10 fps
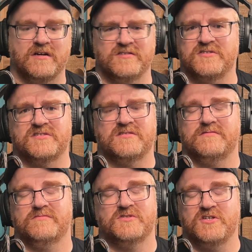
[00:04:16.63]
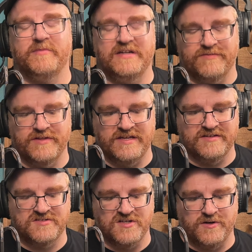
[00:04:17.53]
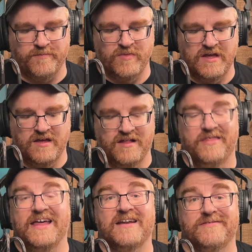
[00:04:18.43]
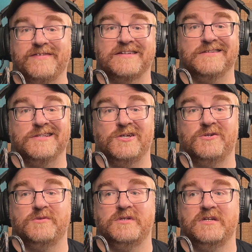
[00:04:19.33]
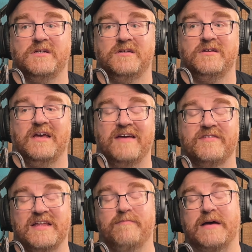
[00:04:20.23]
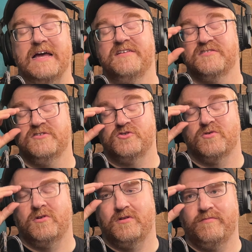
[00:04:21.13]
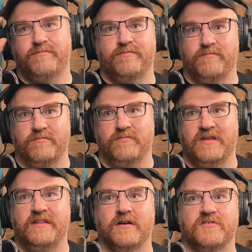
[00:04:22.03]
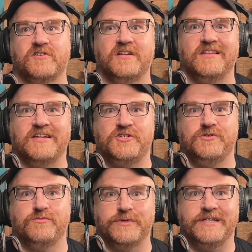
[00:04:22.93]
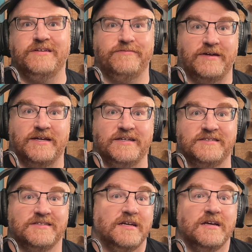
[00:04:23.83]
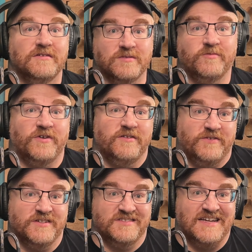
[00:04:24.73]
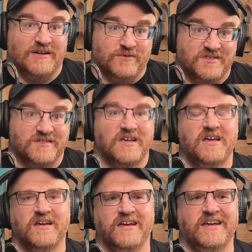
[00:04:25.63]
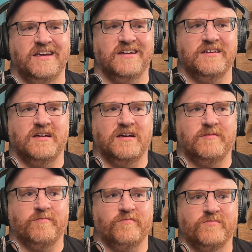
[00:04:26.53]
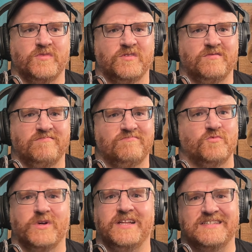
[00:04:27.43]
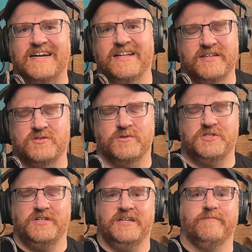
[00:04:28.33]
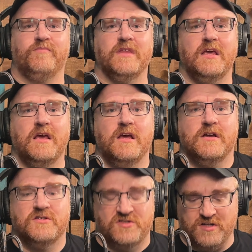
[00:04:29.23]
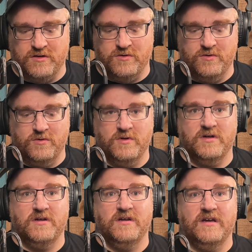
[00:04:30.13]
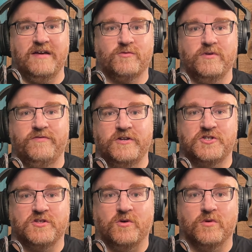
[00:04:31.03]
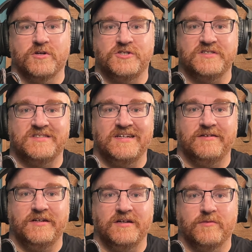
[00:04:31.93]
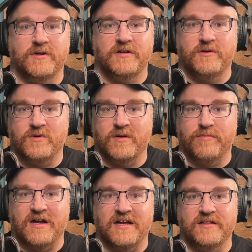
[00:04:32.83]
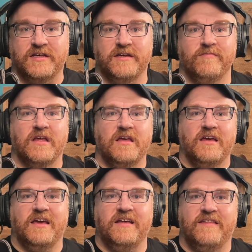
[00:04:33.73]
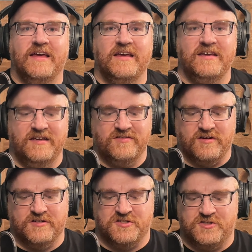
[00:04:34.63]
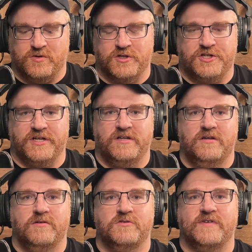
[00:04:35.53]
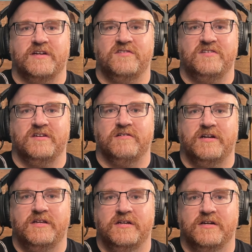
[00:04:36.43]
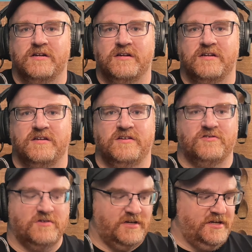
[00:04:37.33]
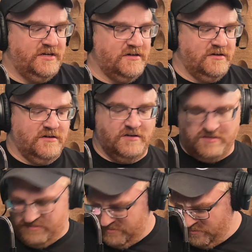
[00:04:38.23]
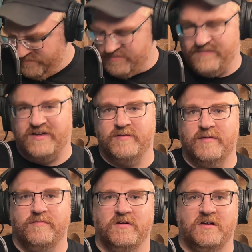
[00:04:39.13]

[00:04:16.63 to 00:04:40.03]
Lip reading: There's so many different things. So that effect alone, having that bias control in there, is going to let you really find some fun sounds and really dial into what you need. So after we finish the oranges down here, we're going to go to our broccoli, and that is our distortion, if I can see it right here, is right here. Oop, turn my volume up.